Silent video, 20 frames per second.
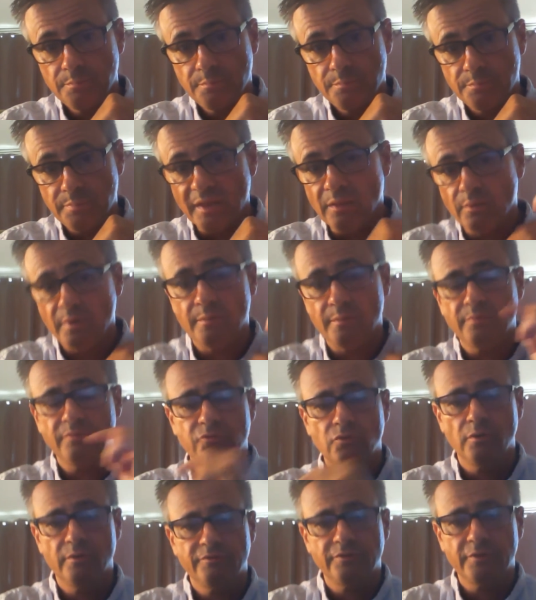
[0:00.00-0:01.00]
By the way,
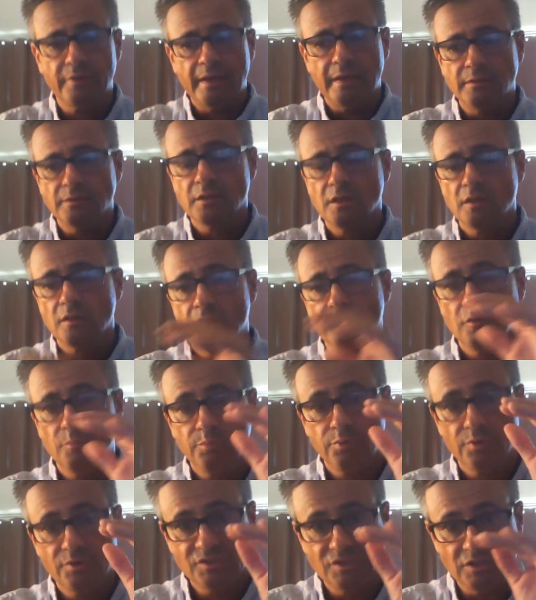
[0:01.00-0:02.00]
before I forget, the
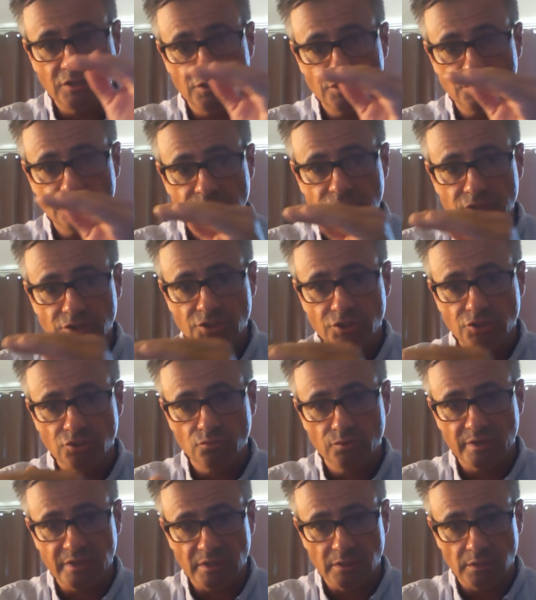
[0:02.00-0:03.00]
procedures that you
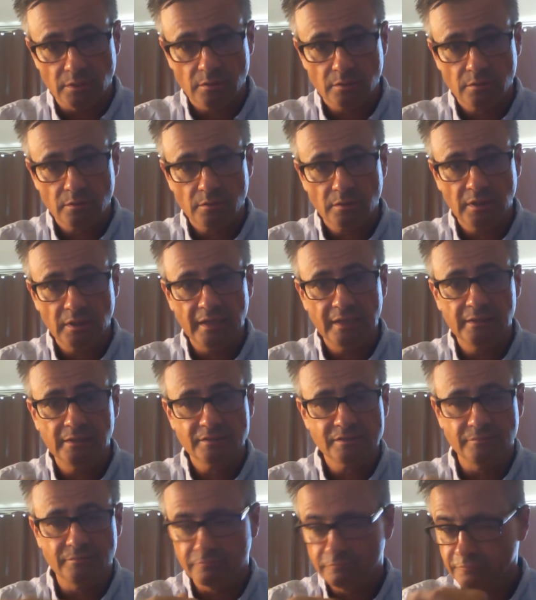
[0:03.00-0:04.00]
read, okay,
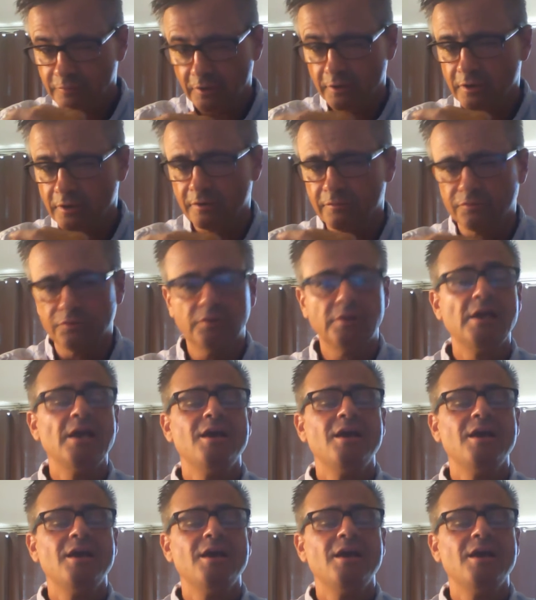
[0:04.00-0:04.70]
listen very carefully.